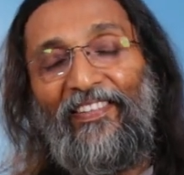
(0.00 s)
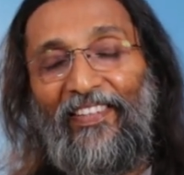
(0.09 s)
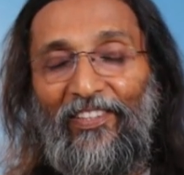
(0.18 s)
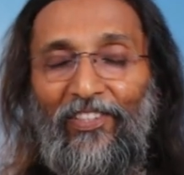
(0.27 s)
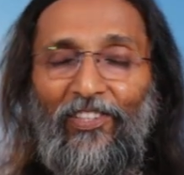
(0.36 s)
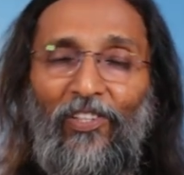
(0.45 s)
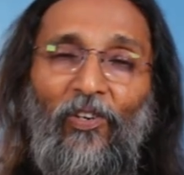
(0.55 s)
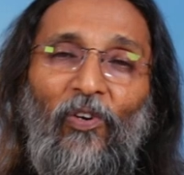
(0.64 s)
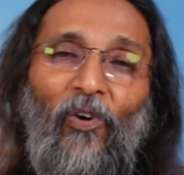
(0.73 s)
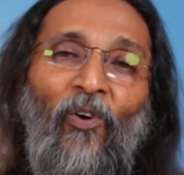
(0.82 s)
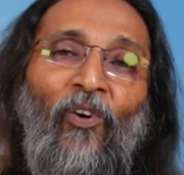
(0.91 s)
There is this
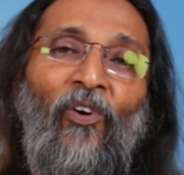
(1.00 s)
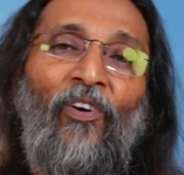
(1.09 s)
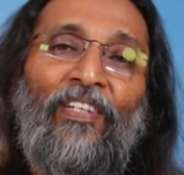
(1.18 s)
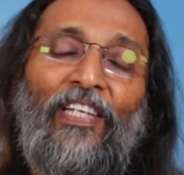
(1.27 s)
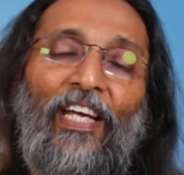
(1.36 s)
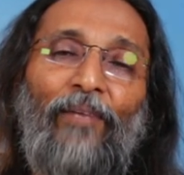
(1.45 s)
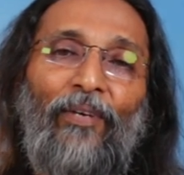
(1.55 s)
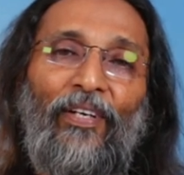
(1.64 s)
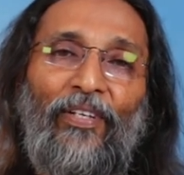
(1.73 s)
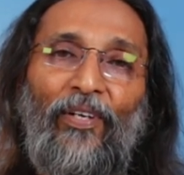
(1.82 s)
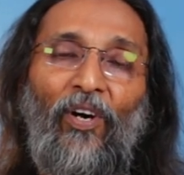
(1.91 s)
long
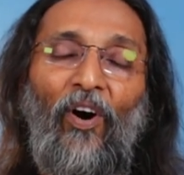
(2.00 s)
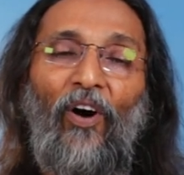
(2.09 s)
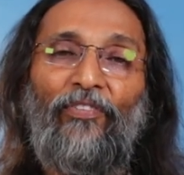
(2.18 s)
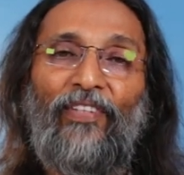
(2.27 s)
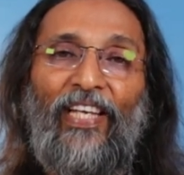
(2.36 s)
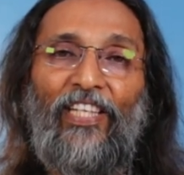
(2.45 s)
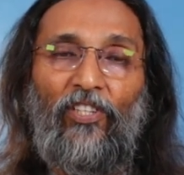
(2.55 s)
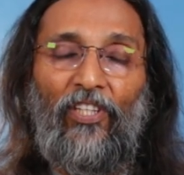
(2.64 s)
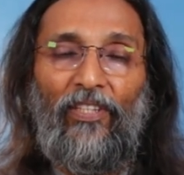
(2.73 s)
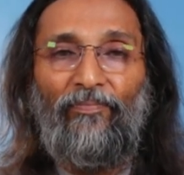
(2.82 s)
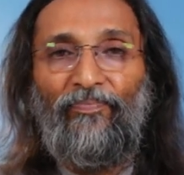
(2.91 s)
labor of
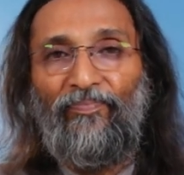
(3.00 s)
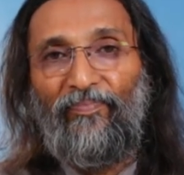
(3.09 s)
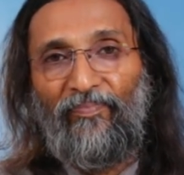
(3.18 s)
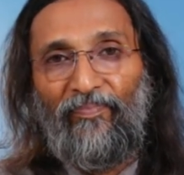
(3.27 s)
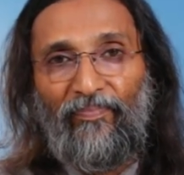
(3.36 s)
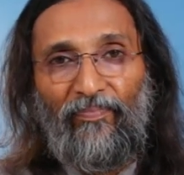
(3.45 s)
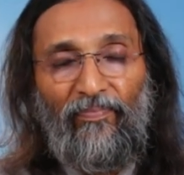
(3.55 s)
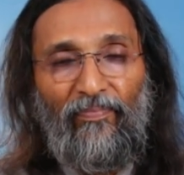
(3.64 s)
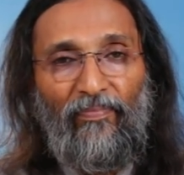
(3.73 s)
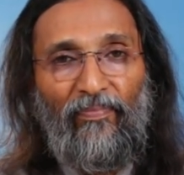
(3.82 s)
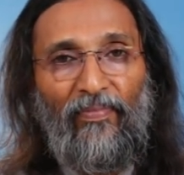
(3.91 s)
nature
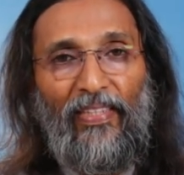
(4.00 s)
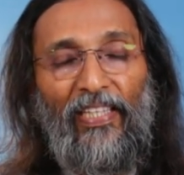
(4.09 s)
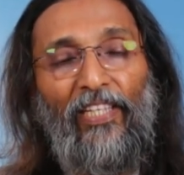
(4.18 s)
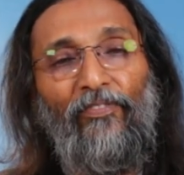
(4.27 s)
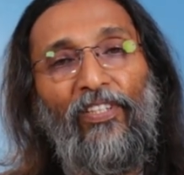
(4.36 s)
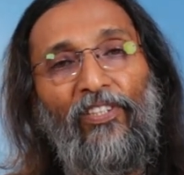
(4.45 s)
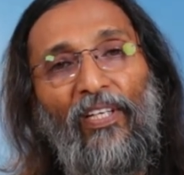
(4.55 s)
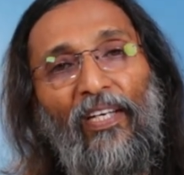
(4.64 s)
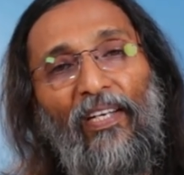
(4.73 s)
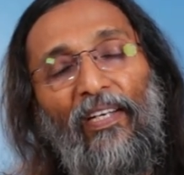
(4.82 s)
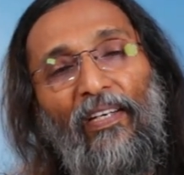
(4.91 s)
in which
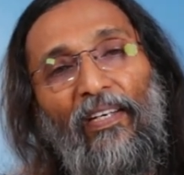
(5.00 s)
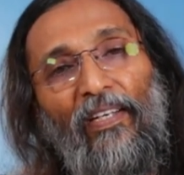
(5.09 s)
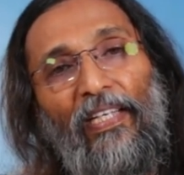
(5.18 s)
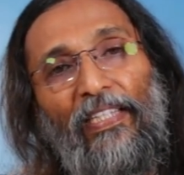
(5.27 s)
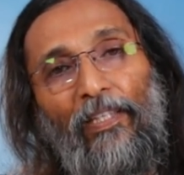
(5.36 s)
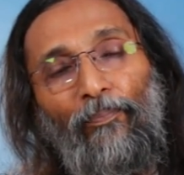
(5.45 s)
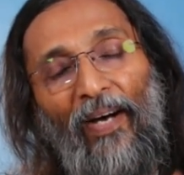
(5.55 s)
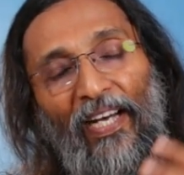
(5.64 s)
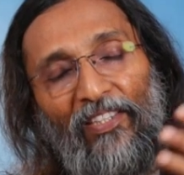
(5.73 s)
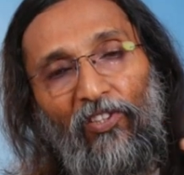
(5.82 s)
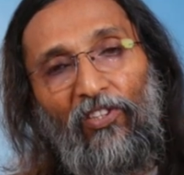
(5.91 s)
in the
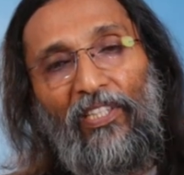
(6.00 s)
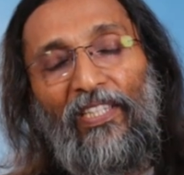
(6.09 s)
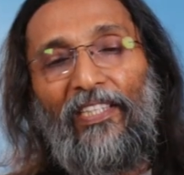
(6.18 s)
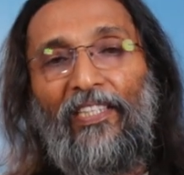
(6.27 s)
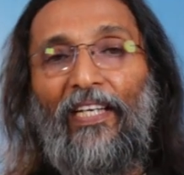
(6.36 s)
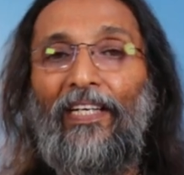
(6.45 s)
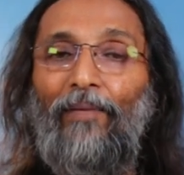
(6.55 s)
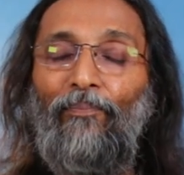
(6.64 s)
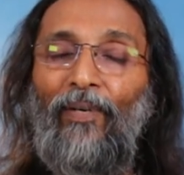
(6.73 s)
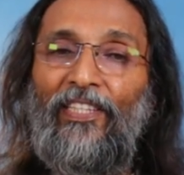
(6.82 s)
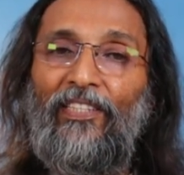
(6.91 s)
past, she has
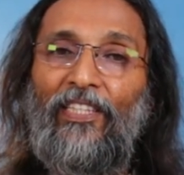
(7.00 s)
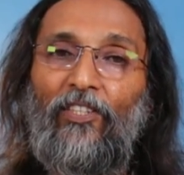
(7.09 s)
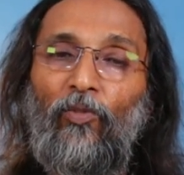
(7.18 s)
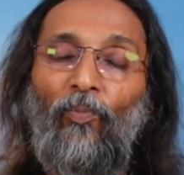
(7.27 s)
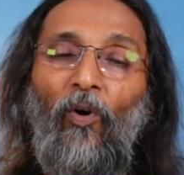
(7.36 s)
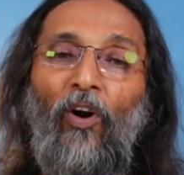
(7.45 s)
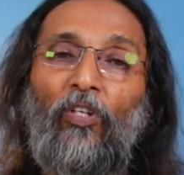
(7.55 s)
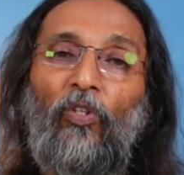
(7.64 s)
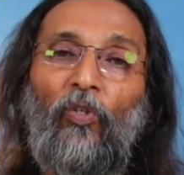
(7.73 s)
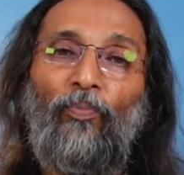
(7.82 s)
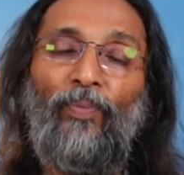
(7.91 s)
accomplished in small
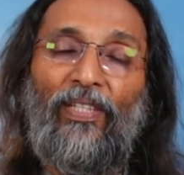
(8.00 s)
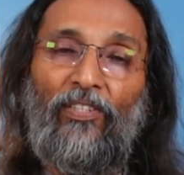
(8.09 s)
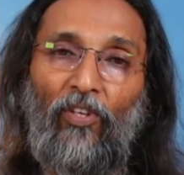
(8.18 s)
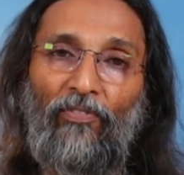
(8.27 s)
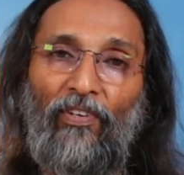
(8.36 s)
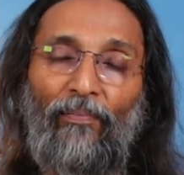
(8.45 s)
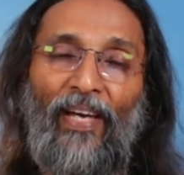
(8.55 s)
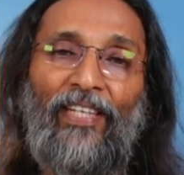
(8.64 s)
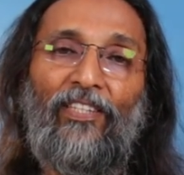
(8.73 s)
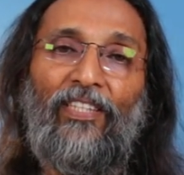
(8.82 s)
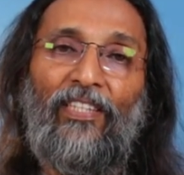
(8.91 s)
groupings of
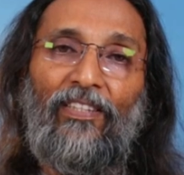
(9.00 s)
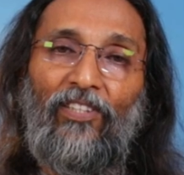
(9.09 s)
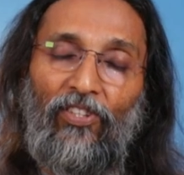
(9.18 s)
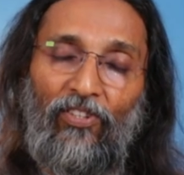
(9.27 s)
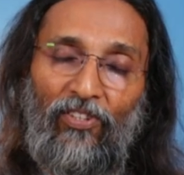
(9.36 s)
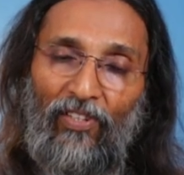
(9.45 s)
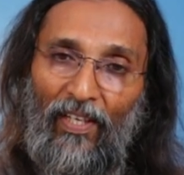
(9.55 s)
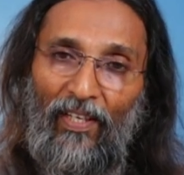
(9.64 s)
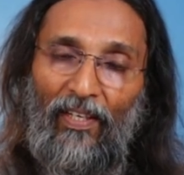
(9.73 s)
humanity this